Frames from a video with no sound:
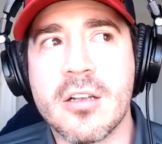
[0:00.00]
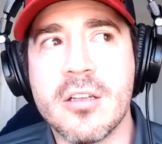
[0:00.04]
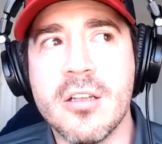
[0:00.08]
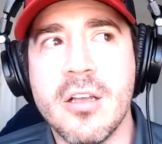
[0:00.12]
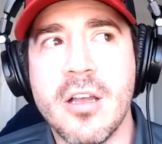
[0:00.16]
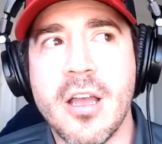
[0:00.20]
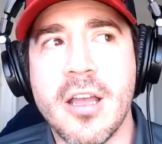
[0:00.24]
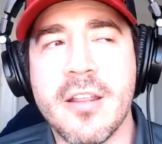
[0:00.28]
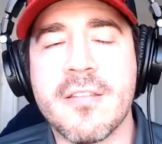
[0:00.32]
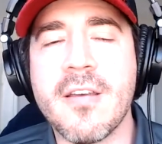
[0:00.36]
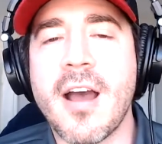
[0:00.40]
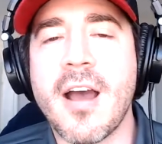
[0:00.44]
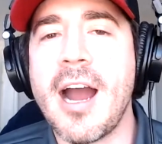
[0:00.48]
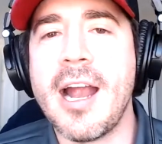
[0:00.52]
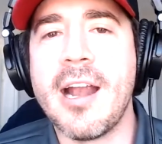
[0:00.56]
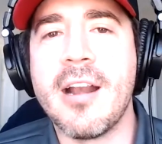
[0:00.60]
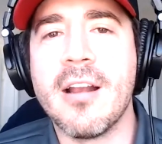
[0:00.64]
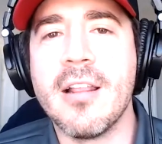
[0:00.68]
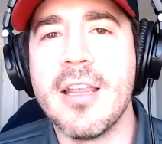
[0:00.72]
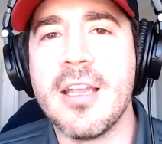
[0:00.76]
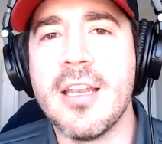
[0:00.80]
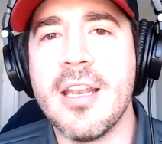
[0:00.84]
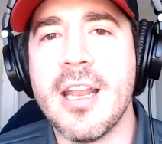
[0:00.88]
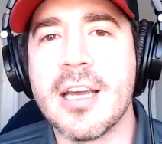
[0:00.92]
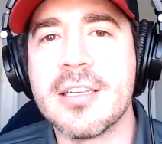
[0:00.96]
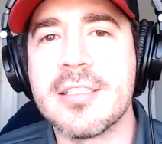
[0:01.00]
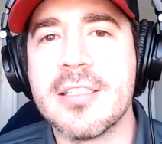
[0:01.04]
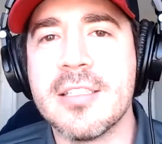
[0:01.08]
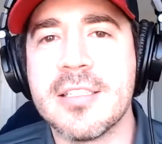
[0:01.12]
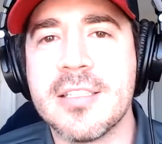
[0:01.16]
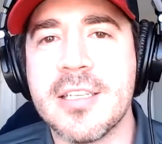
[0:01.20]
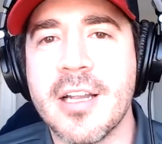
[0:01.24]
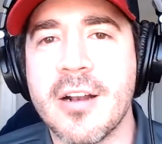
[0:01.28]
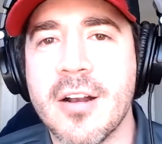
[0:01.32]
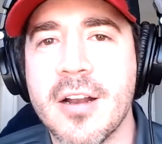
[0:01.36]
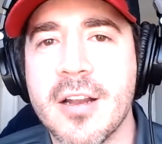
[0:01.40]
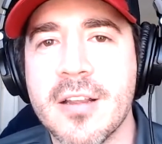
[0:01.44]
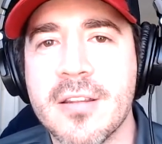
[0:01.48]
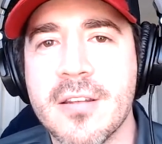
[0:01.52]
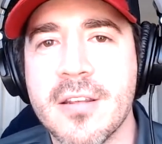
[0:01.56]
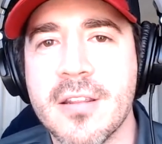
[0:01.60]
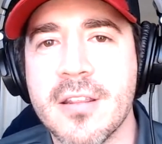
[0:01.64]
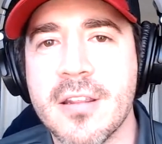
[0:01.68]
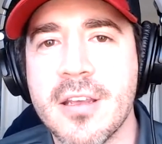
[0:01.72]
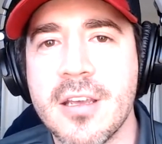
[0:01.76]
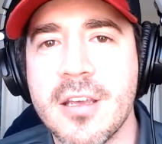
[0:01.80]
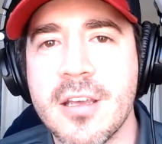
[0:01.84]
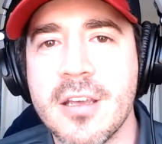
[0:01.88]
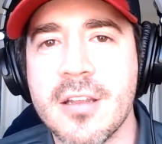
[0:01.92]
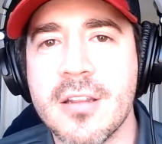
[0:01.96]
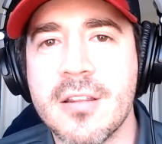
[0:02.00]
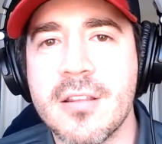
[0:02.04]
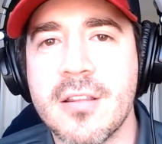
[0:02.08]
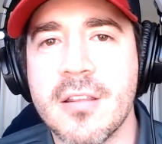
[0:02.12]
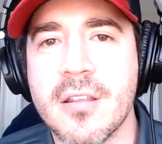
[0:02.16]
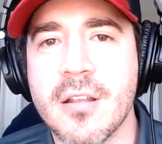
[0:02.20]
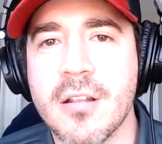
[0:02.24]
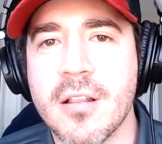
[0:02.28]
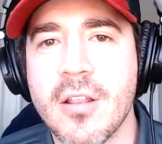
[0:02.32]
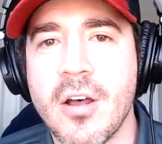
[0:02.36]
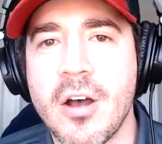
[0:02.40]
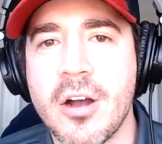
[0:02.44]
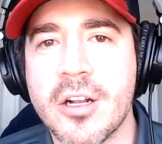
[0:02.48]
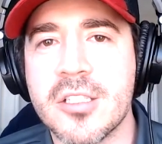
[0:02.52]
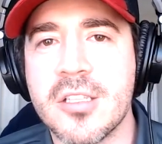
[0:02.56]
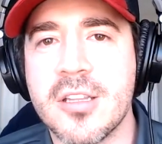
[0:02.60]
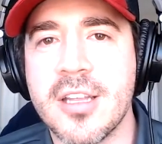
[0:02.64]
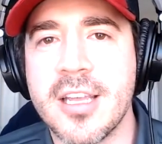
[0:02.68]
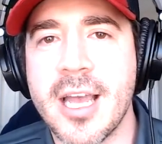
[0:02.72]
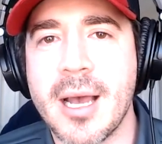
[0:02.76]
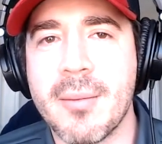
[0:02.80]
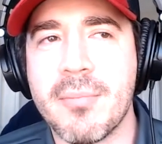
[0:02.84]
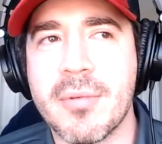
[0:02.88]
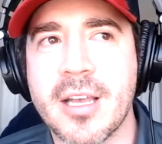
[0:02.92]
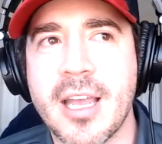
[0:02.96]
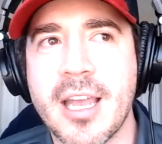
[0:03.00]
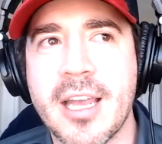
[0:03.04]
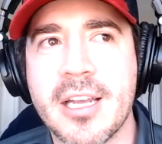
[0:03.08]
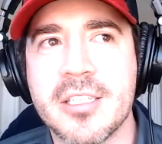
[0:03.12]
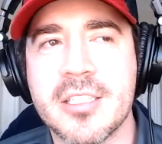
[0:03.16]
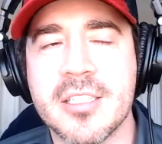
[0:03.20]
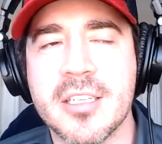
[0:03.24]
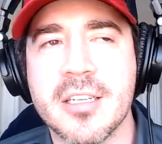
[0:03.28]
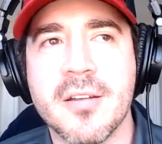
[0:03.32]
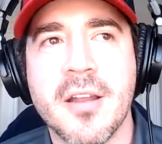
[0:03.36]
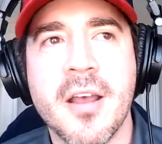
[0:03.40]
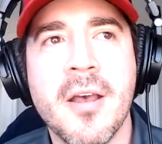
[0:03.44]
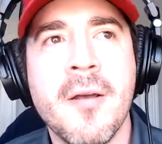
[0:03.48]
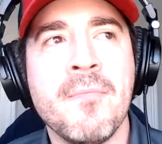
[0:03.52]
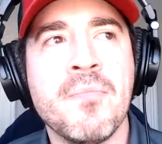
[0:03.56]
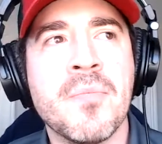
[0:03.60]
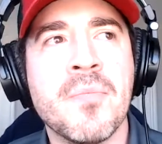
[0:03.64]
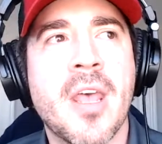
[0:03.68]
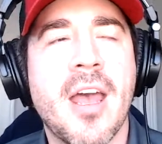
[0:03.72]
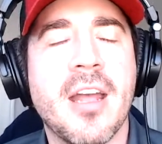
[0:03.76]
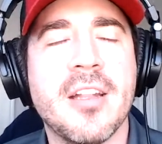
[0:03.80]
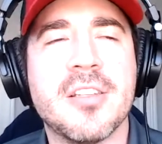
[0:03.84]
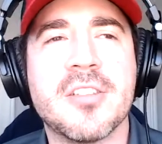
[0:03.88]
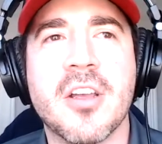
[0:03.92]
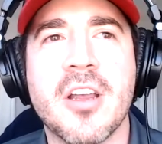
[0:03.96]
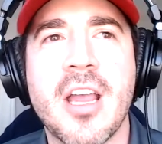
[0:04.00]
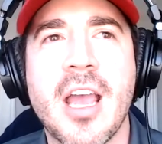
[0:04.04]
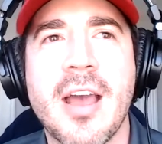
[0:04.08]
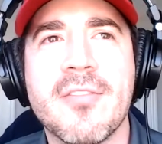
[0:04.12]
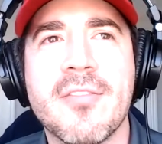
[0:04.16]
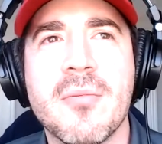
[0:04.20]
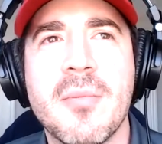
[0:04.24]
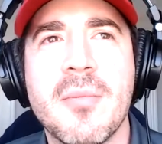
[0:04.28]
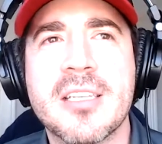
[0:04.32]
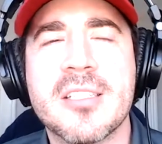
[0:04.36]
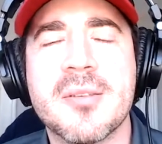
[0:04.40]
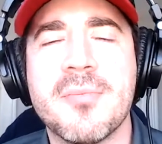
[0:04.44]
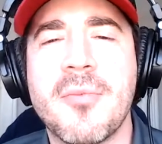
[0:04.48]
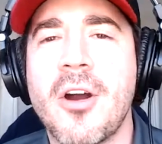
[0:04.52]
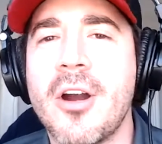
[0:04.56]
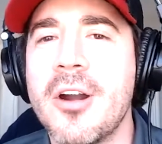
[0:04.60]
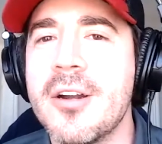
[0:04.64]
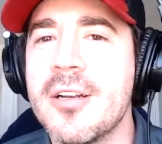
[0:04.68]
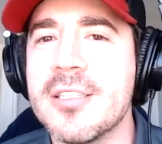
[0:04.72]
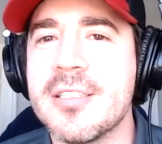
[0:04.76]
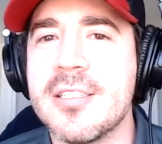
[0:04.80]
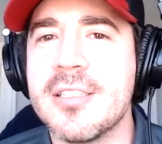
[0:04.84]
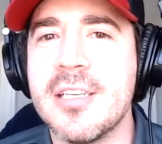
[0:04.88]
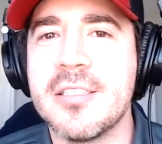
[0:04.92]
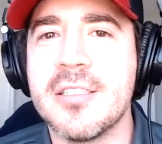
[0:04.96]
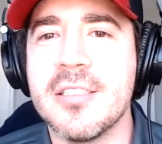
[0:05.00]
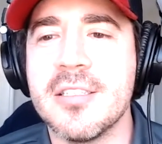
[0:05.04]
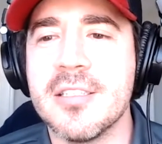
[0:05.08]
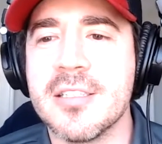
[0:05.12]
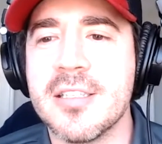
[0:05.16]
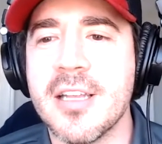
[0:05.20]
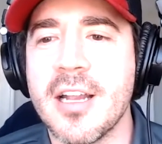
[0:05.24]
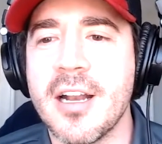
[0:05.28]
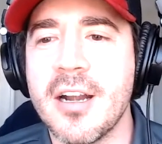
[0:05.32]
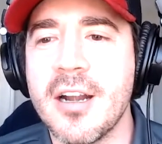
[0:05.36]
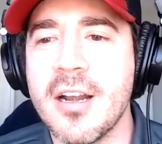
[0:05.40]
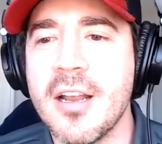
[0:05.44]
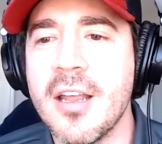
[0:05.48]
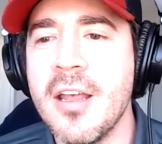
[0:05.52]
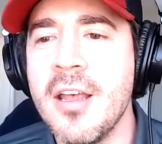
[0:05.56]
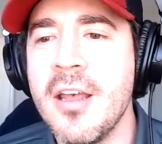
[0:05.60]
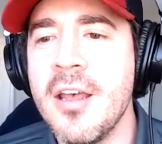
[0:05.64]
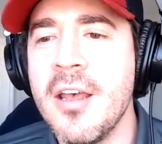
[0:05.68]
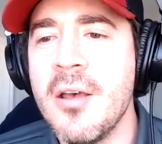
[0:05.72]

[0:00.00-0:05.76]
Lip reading: entirely necessary to the launch of the application? And so you have to make some hard decisions there.